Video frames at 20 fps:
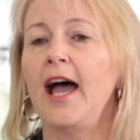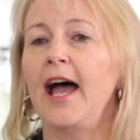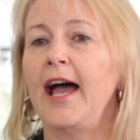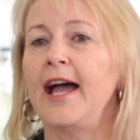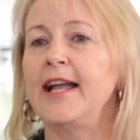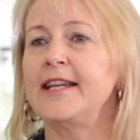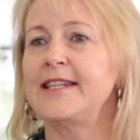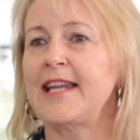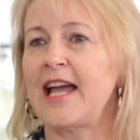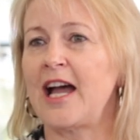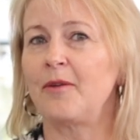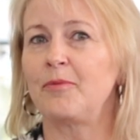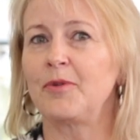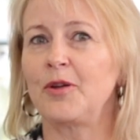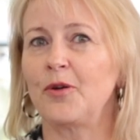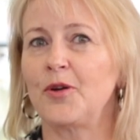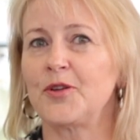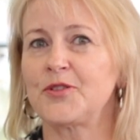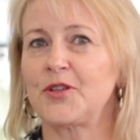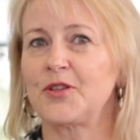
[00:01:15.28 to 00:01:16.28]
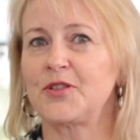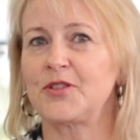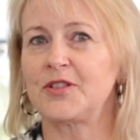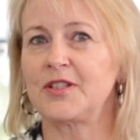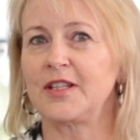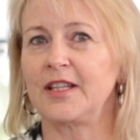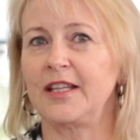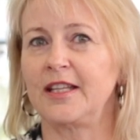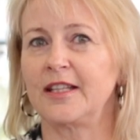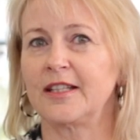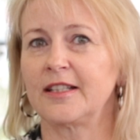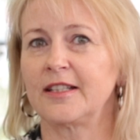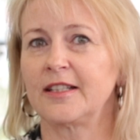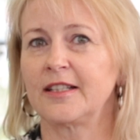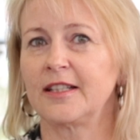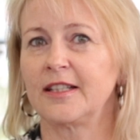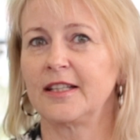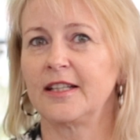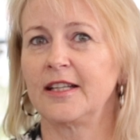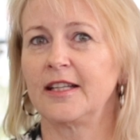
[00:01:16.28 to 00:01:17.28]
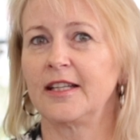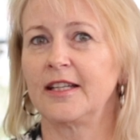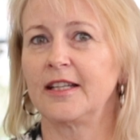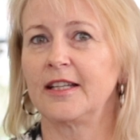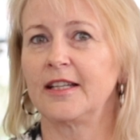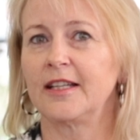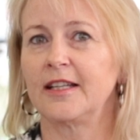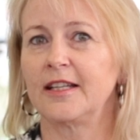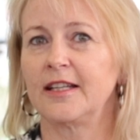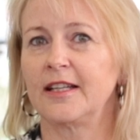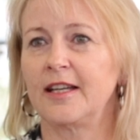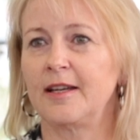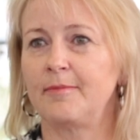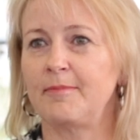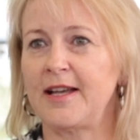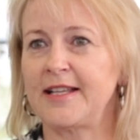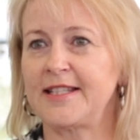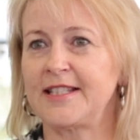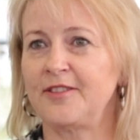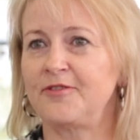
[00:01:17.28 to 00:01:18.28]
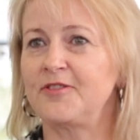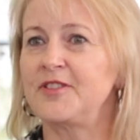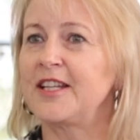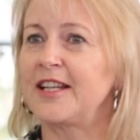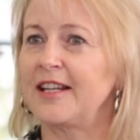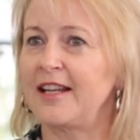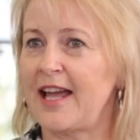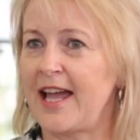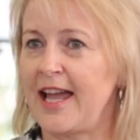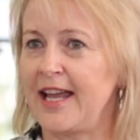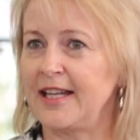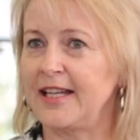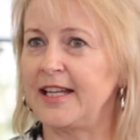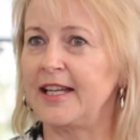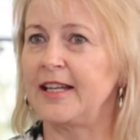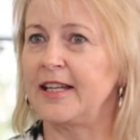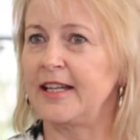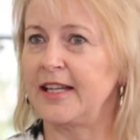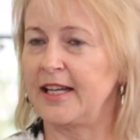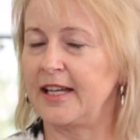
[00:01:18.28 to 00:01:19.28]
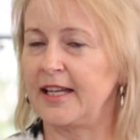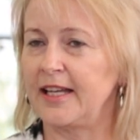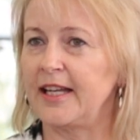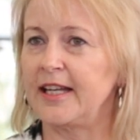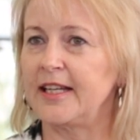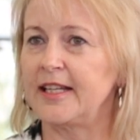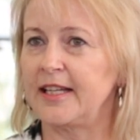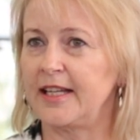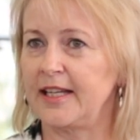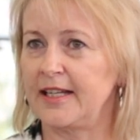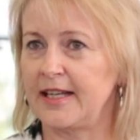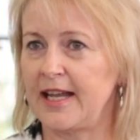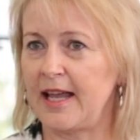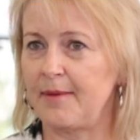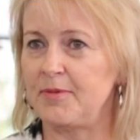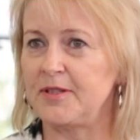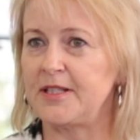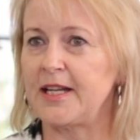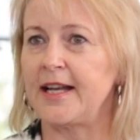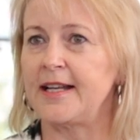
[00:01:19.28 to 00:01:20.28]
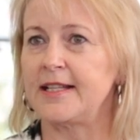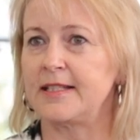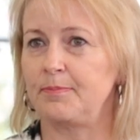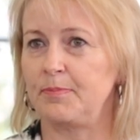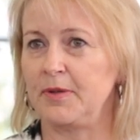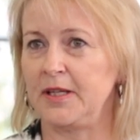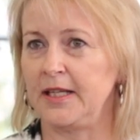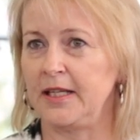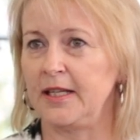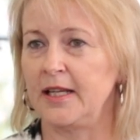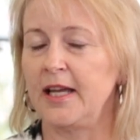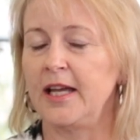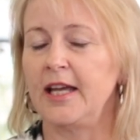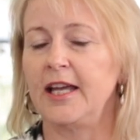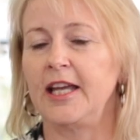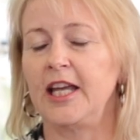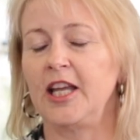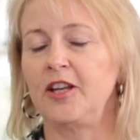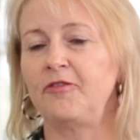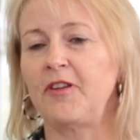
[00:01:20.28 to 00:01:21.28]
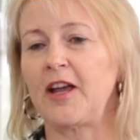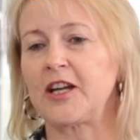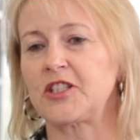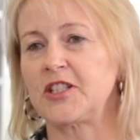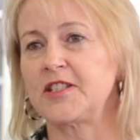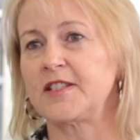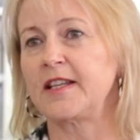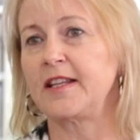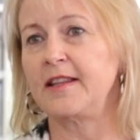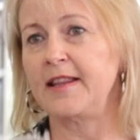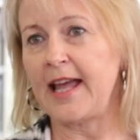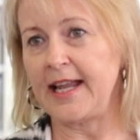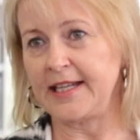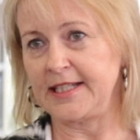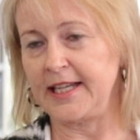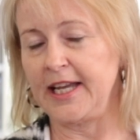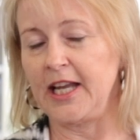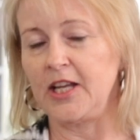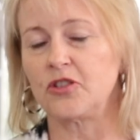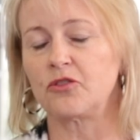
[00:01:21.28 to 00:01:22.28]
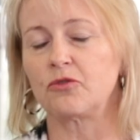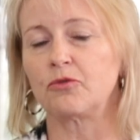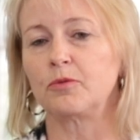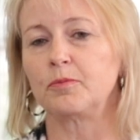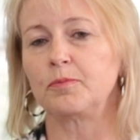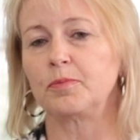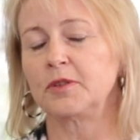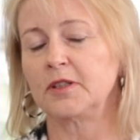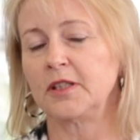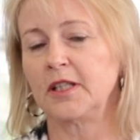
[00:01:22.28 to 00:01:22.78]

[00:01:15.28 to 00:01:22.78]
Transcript: And now we also see a massive decline in hepatitis B infections in that age group.